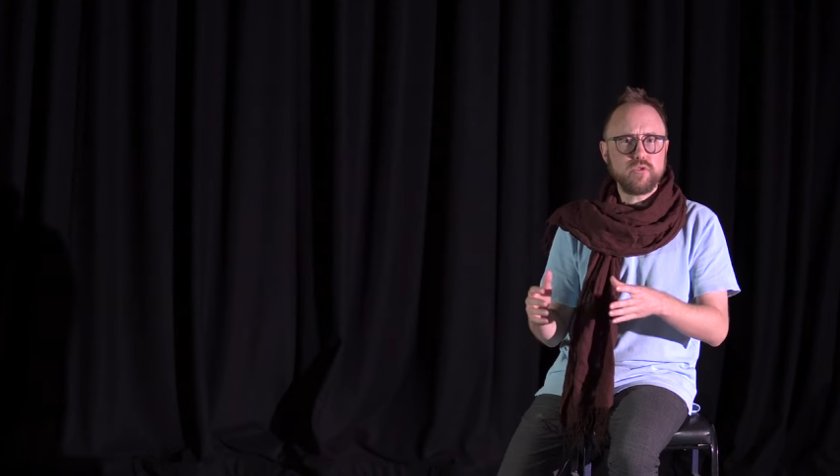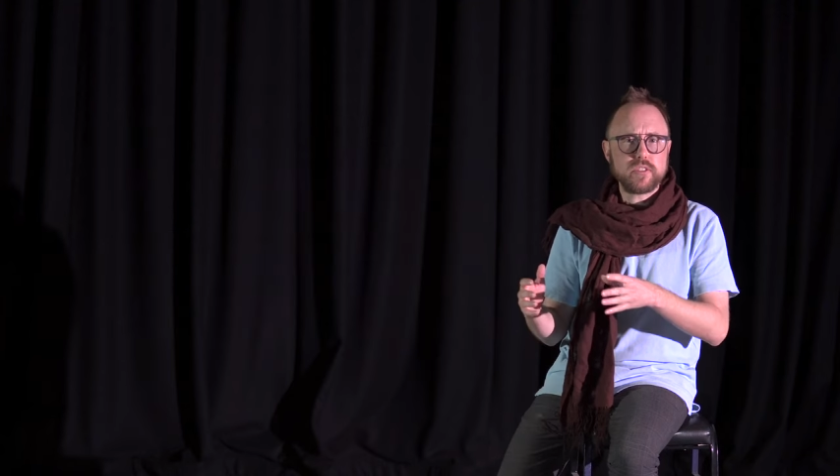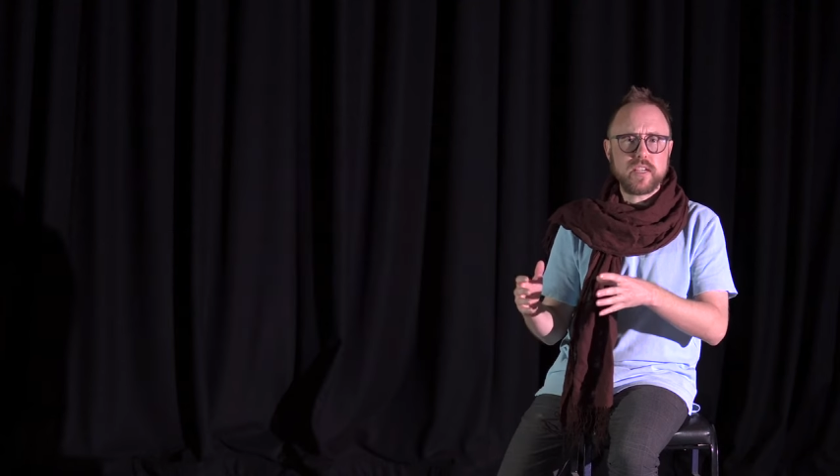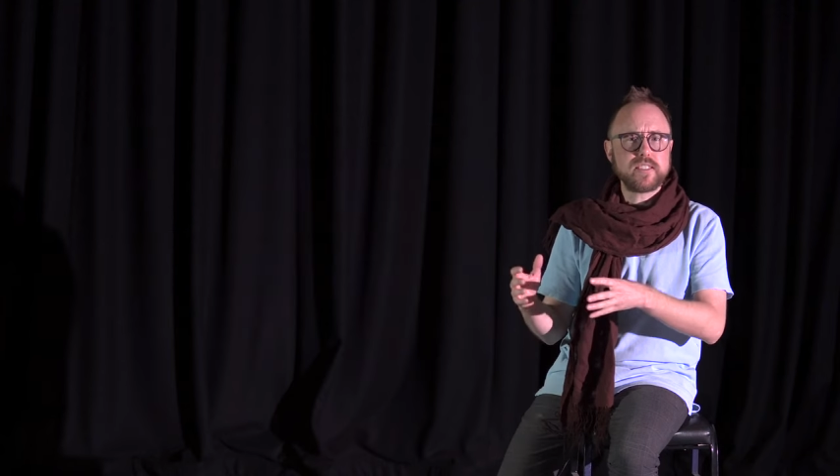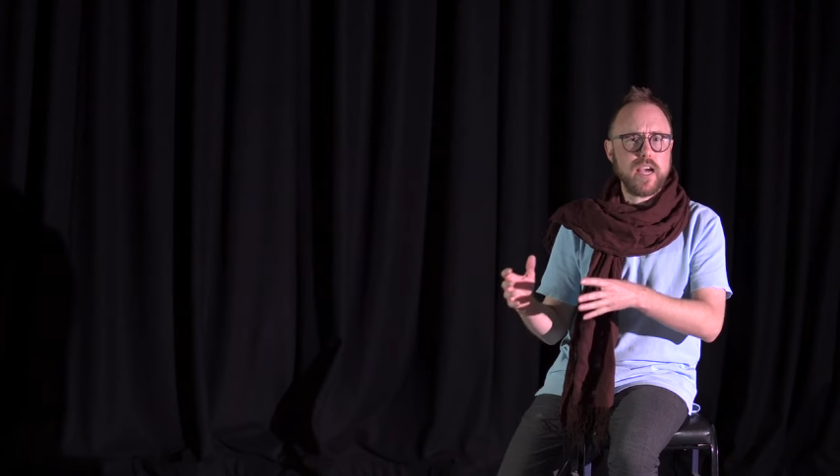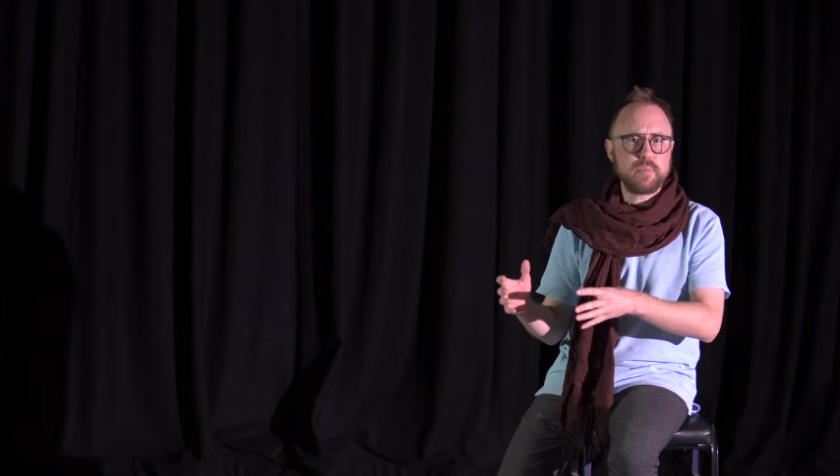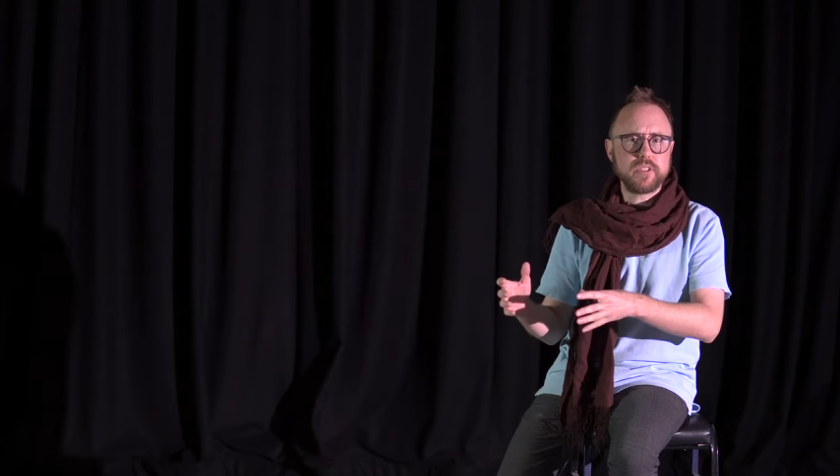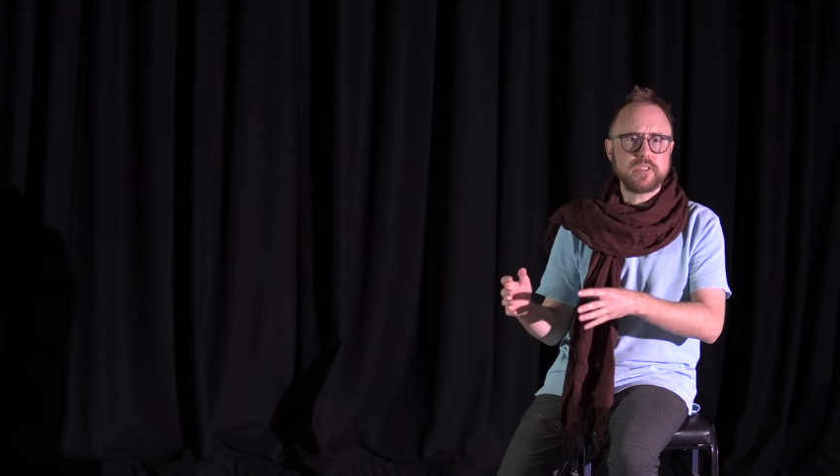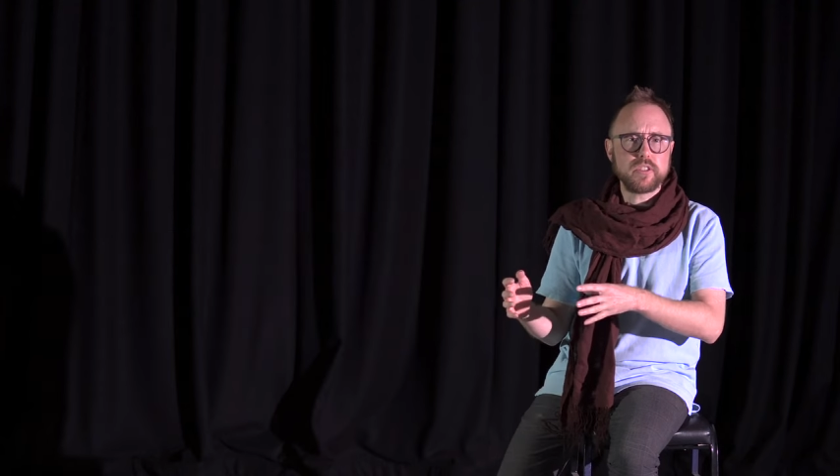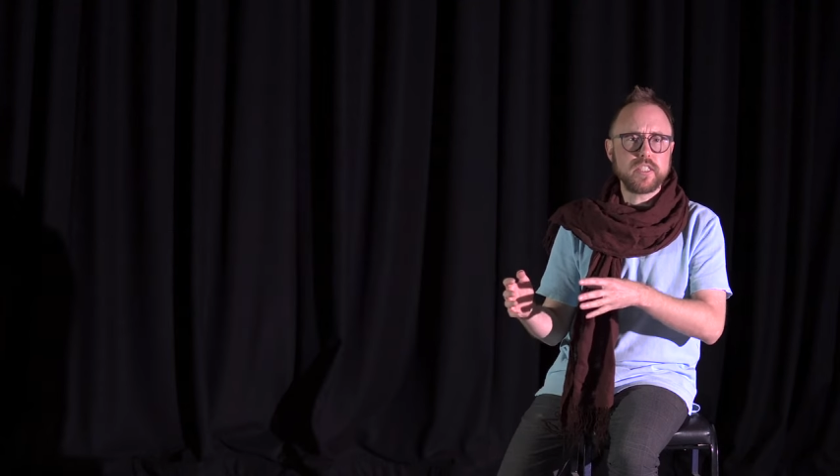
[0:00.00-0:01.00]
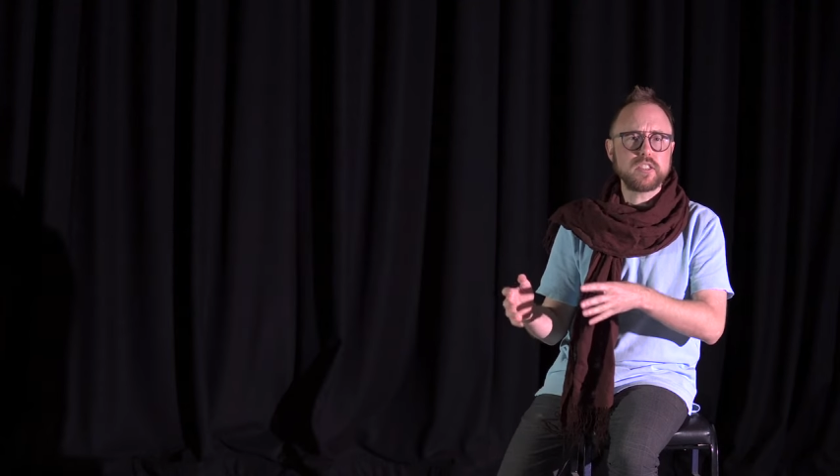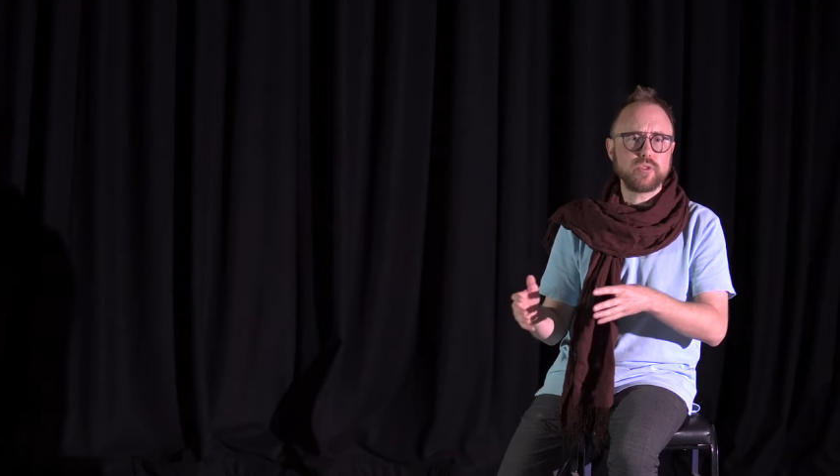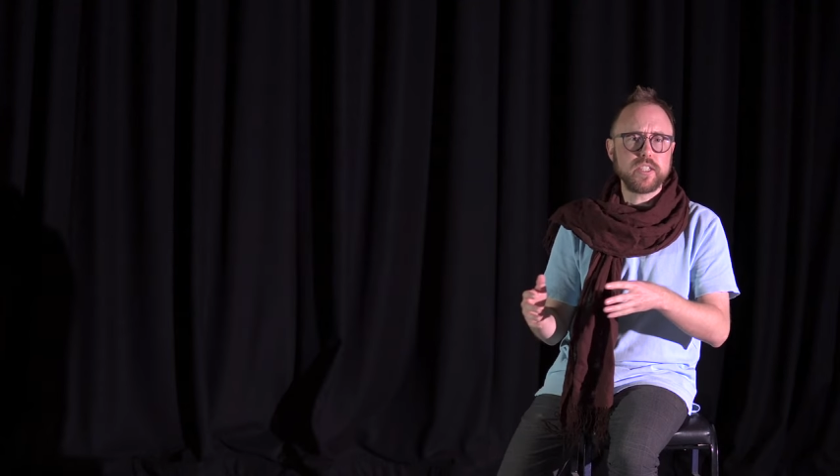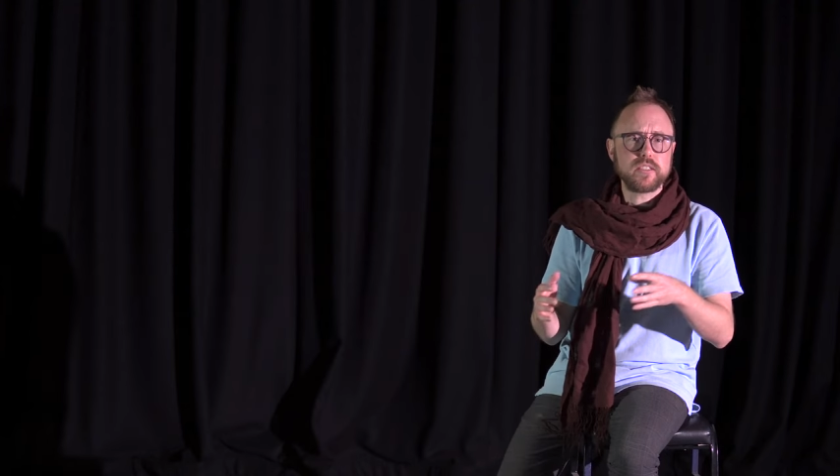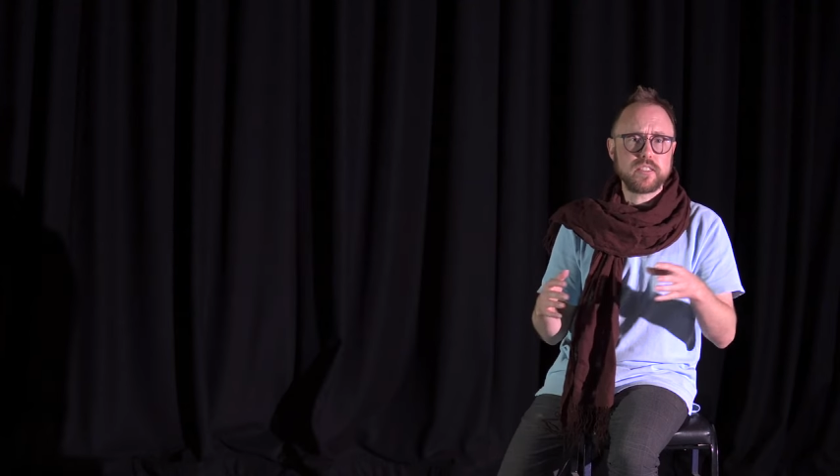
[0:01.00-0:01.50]
of what has happened to these
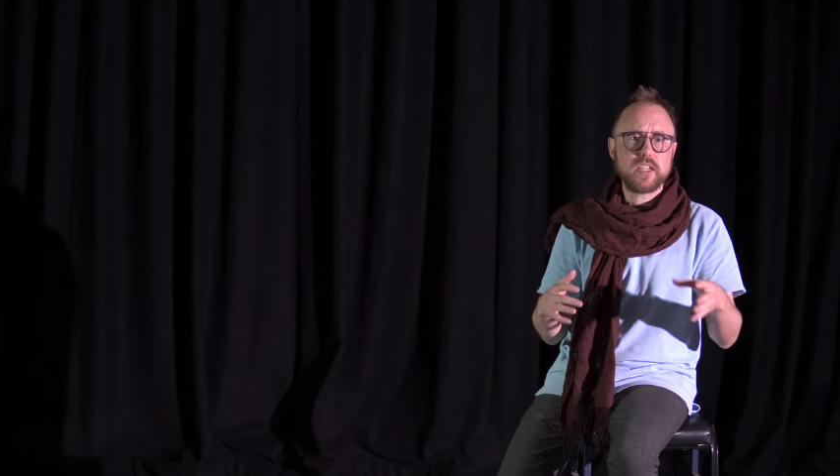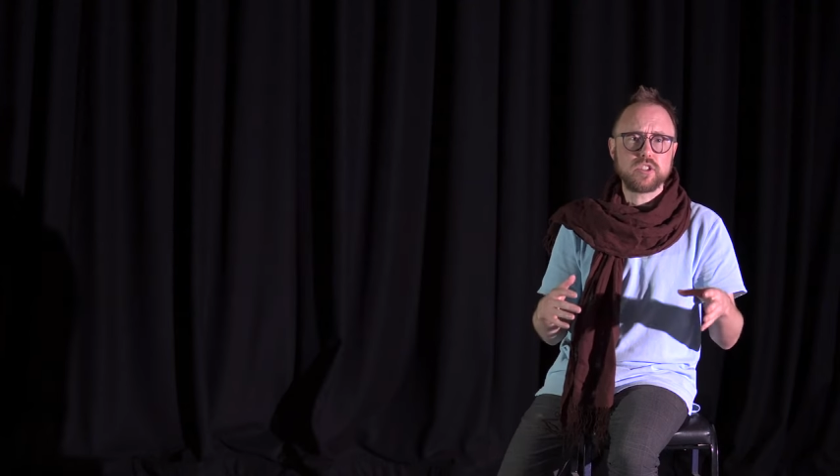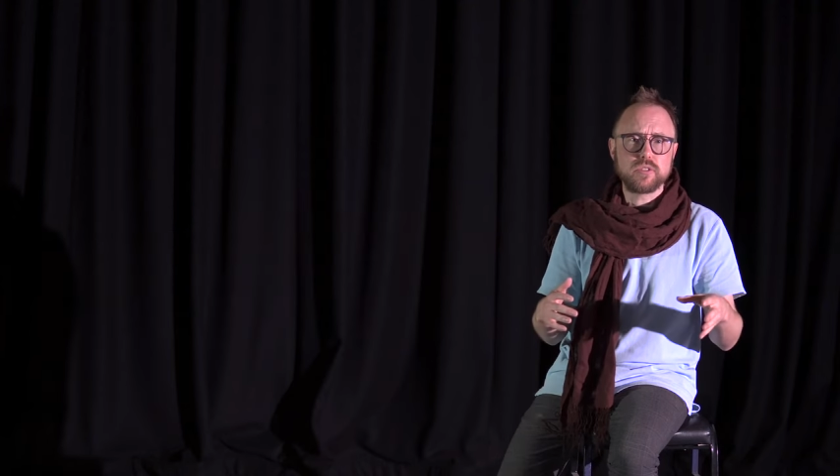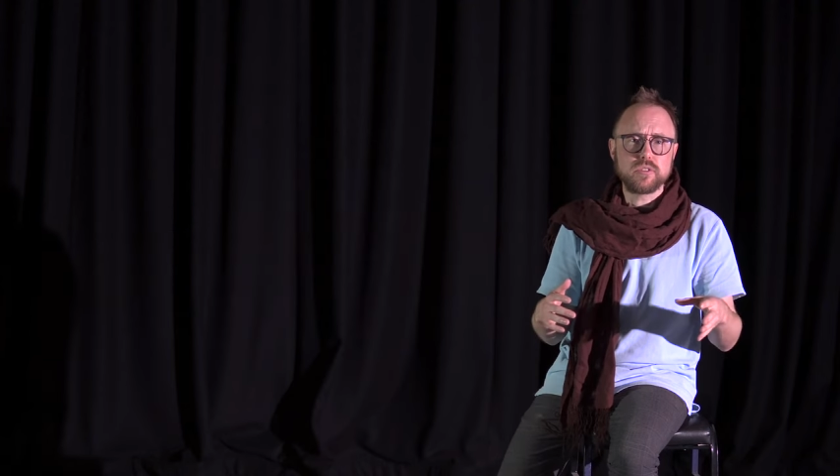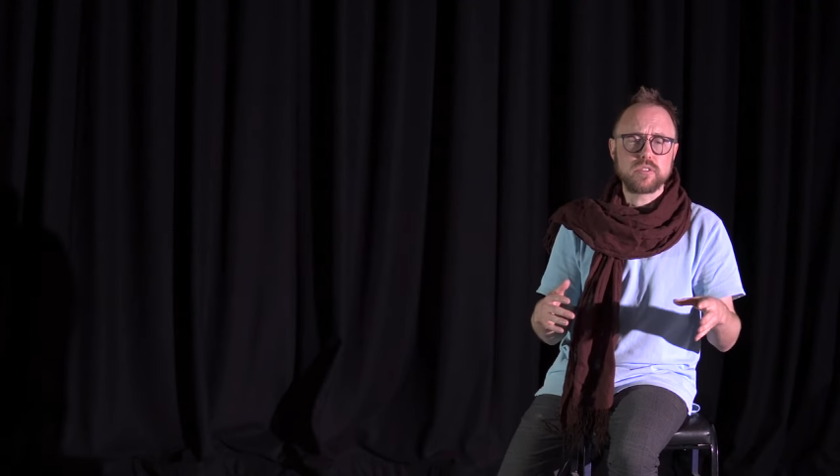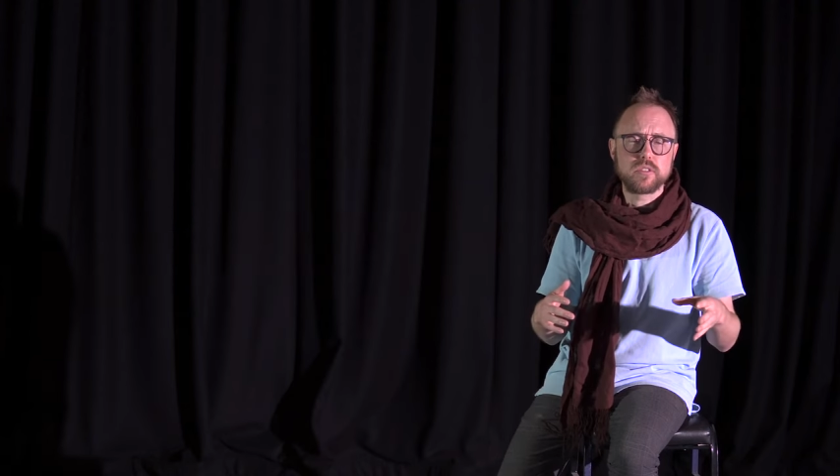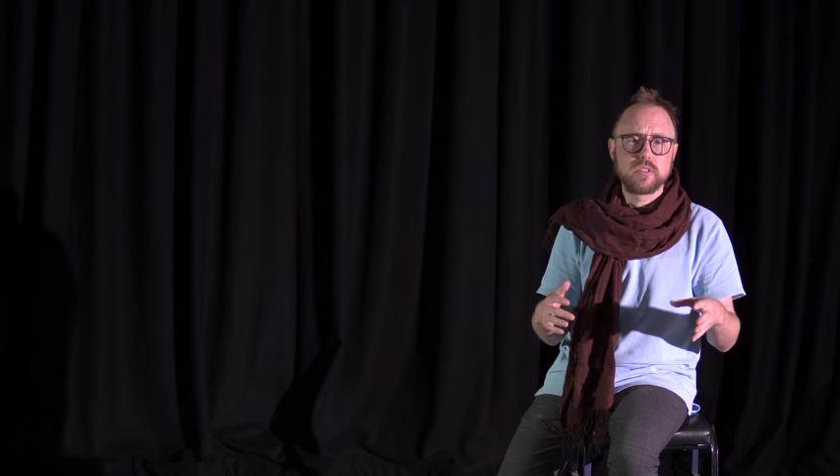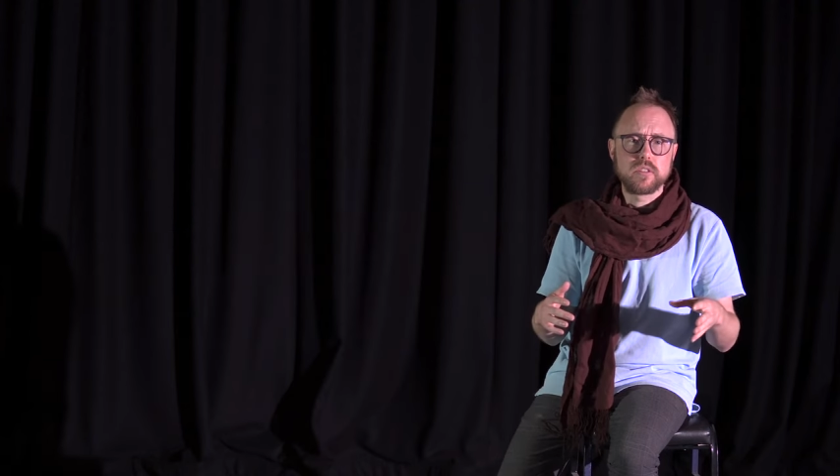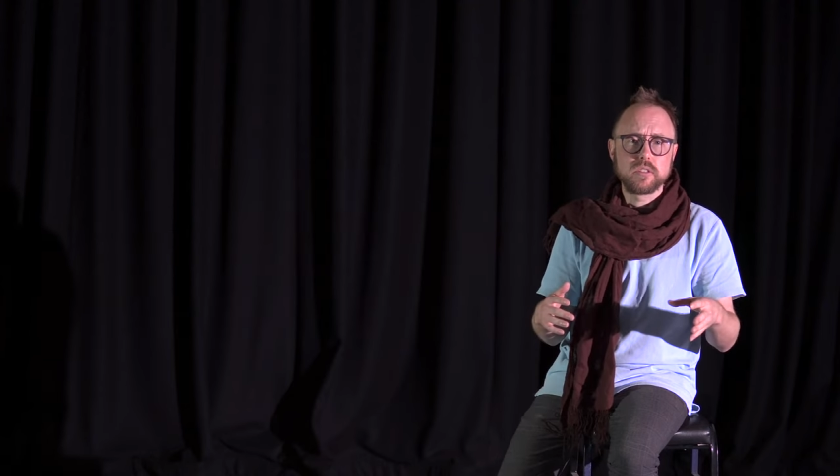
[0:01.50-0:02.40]
Greek statues.